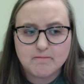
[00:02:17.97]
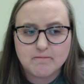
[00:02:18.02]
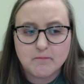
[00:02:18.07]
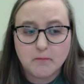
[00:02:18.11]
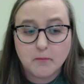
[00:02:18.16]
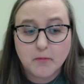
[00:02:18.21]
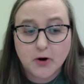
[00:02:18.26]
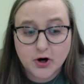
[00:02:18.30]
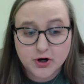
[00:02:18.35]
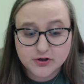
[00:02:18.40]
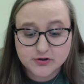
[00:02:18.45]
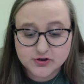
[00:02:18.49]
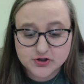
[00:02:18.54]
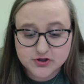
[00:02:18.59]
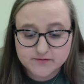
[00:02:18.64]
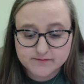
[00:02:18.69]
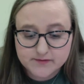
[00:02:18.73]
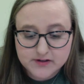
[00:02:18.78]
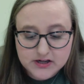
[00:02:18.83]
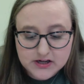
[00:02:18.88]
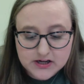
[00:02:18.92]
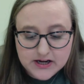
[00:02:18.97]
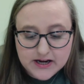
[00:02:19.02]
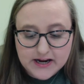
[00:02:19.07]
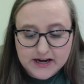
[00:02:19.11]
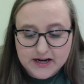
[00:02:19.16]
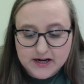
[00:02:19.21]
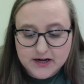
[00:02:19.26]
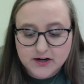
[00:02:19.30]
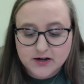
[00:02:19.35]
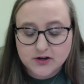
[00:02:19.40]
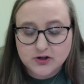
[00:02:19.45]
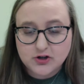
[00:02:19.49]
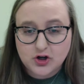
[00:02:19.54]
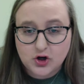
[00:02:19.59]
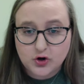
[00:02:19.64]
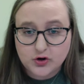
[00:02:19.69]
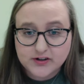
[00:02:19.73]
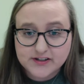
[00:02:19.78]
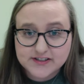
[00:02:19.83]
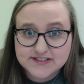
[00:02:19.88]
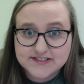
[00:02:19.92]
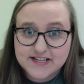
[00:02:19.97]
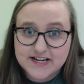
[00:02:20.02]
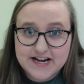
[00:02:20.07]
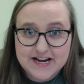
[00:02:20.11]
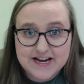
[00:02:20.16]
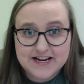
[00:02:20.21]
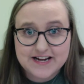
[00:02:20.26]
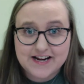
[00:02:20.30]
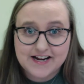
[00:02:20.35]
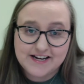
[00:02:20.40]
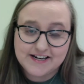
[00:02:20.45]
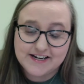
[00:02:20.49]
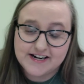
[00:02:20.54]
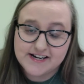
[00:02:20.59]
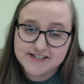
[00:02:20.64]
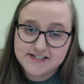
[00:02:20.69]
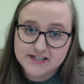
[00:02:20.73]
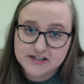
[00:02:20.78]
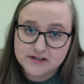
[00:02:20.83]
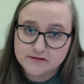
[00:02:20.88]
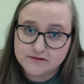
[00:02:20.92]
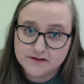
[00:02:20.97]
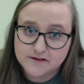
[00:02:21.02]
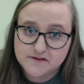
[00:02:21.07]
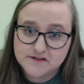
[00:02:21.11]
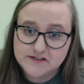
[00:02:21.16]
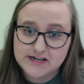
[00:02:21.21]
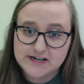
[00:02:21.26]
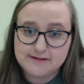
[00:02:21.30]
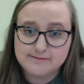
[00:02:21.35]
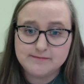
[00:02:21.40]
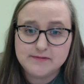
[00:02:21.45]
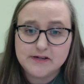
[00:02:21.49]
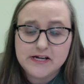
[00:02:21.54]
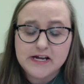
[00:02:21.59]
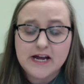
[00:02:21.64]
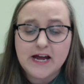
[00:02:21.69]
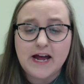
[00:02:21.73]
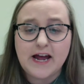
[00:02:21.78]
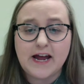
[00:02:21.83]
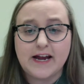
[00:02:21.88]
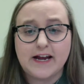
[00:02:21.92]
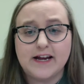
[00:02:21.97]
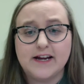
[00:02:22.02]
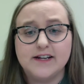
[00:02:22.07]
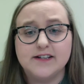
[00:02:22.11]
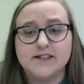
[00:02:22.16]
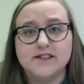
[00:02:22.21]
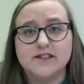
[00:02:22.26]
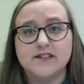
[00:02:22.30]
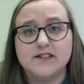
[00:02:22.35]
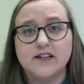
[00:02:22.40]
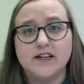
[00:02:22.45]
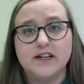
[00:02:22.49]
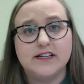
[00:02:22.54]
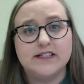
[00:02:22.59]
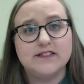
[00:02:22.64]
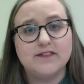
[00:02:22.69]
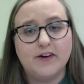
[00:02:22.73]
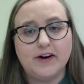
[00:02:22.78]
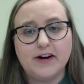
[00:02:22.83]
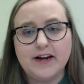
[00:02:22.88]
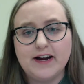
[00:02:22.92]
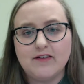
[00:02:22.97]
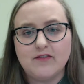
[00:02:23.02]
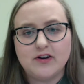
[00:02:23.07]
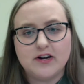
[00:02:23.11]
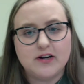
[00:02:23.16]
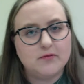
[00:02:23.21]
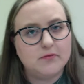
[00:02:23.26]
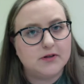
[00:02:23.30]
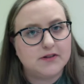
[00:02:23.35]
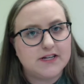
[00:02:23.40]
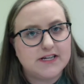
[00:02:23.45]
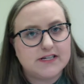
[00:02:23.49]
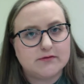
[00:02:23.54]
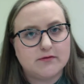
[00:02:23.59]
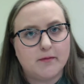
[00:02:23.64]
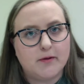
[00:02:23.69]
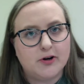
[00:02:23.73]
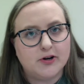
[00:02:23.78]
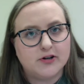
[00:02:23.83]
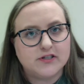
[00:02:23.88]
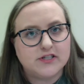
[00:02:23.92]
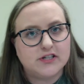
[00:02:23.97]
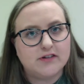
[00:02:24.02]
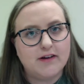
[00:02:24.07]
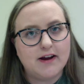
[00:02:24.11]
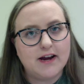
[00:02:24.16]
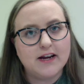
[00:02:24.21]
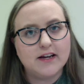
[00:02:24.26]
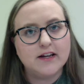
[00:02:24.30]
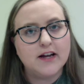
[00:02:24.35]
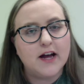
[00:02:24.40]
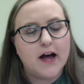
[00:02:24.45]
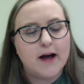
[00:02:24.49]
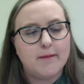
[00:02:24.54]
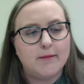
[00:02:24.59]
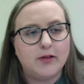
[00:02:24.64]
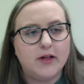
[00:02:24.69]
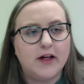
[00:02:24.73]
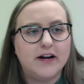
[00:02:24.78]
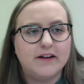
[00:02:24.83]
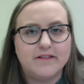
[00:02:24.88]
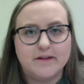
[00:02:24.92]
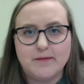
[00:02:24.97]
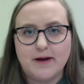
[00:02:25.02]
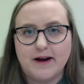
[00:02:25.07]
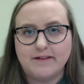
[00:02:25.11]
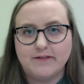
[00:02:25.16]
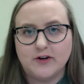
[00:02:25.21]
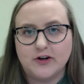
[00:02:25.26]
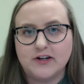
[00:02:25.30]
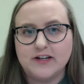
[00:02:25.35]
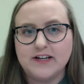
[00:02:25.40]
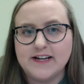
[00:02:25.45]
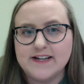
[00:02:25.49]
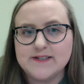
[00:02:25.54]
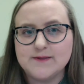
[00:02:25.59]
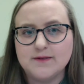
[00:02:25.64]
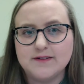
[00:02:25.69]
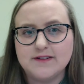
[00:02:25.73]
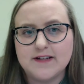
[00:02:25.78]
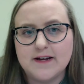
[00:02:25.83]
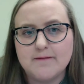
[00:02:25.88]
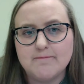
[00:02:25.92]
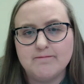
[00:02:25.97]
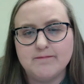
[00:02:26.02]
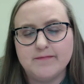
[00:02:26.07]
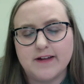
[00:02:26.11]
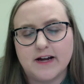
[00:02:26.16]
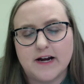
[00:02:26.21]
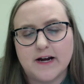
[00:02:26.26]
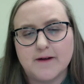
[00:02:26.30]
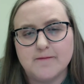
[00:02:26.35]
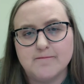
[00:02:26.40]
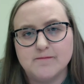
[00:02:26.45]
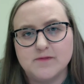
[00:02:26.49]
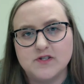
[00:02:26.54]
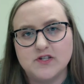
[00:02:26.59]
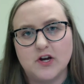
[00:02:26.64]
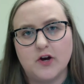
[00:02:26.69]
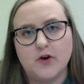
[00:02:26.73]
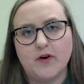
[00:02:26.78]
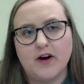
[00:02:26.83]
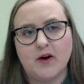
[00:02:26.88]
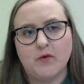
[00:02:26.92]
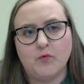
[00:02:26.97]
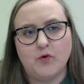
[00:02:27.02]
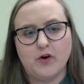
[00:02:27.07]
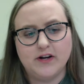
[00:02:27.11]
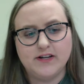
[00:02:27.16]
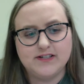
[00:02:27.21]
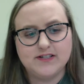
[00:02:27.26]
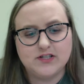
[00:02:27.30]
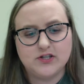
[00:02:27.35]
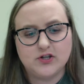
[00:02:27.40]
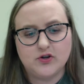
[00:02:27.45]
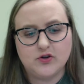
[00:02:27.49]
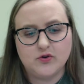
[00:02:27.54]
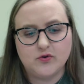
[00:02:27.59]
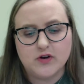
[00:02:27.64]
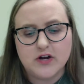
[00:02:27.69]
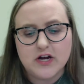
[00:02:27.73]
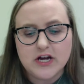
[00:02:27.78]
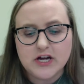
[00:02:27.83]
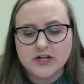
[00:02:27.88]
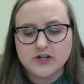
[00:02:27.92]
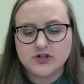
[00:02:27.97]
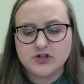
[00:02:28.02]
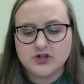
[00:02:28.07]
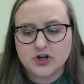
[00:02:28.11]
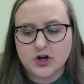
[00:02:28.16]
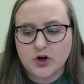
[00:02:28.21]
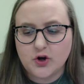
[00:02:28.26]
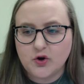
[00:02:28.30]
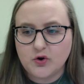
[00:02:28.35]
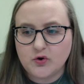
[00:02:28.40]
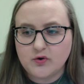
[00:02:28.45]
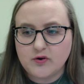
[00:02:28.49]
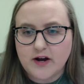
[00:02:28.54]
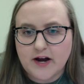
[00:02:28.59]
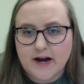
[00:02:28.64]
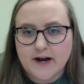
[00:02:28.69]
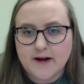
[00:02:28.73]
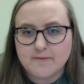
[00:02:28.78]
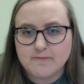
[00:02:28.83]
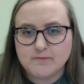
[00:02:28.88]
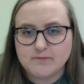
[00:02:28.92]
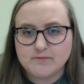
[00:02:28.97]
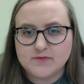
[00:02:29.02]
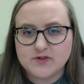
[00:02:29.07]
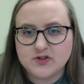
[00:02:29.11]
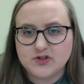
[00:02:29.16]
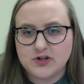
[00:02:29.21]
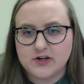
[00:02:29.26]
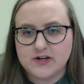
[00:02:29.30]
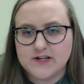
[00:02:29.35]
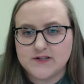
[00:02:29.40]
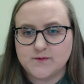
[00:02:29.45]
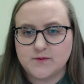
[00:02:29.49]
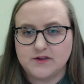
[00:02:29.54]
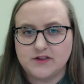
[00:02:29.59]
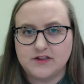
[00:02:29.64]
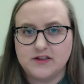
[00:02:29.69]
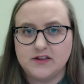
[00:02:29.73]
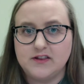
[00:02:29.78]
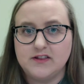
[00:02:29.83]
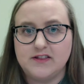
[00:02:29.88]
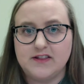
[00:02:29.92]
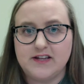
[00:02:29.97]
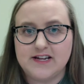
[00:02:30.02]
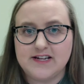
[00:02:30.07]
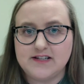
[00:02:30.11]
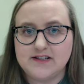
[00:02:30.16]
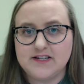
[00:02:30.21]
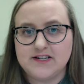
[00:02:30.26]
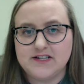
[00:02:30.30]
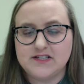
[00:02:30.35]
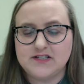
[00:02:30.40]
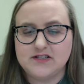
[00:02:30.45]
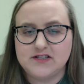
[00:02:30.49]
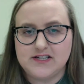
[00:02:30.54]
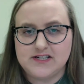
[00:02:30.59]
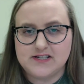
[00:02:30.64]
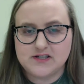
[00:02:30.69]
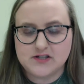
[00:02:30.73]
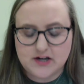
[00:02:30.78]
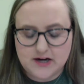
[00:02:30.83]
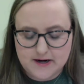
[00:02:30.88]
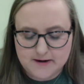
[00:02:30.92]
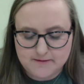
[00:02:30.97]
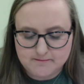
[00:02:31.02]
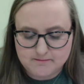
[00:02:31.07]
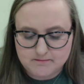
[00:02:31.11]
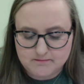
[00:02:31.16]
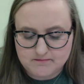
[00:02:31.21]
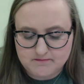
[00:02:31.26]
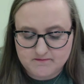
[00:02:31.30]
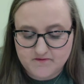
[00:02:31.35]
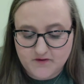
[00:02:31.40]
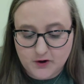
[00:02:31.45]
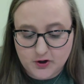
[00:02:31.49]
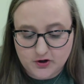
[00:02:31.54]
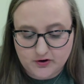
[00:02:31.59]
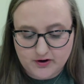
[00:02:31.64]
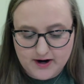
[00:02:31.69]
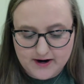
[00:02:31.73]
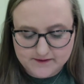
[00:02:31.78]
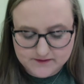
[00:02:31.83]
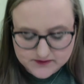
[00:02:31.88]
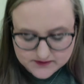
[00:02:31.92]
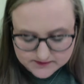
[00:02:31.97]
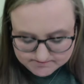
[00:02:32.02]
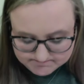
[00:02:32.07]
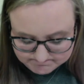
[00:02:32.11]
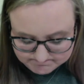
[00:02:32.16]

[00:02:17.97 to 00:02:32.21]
march in New York City in 1915, and it's very evident what these women are doing. A lot of them had their kids with them, so I want to show students with these photographs.